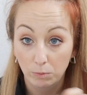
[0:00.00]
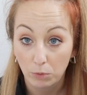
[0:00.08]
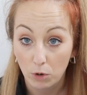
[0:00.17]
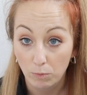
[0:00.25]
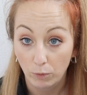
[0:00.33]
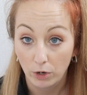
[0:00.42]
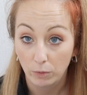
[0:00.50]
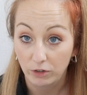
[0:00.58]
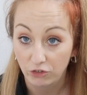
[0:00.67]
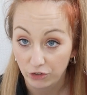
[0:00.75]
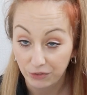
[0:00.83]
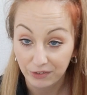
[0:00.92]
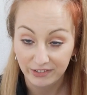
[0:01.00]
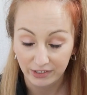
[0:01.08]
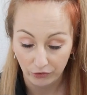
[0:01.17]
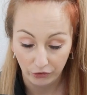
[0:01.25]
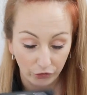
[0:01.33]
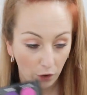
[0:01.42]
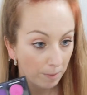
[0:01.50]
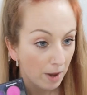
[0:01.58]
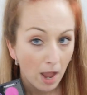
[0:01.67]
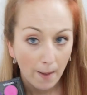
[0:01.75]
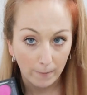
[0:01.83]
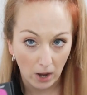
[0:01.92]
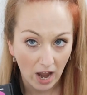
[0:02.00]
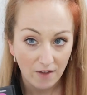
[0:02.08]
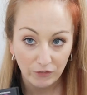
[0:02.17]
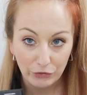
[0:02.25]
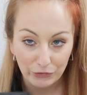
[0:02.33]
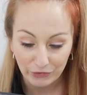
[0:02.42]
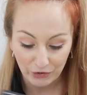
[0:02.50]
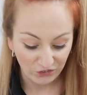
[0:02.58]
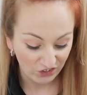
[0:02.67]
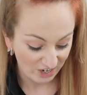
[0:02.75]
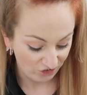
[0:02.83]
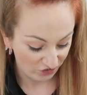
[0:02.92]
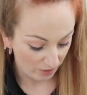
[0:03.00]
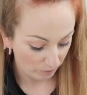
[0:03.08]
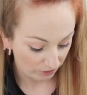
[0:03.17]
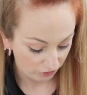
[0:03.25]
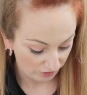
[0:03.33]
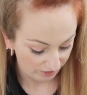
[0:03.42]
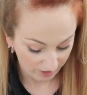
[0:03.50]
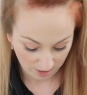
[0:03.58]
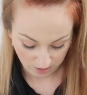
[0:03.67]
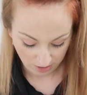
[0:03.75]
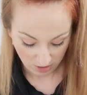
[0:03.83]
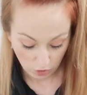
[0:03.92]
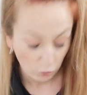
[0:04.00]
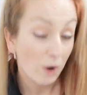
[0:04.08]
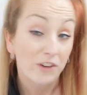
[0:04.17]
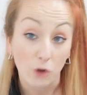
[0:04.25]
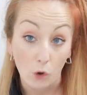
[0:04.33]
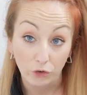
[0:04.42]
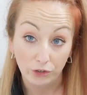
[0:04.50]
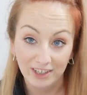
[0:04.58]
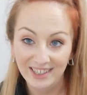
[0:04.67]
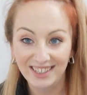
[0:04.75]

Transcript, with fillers: bottom row, which you can see on the top. But I haven't used those shades yet, which is quite odd,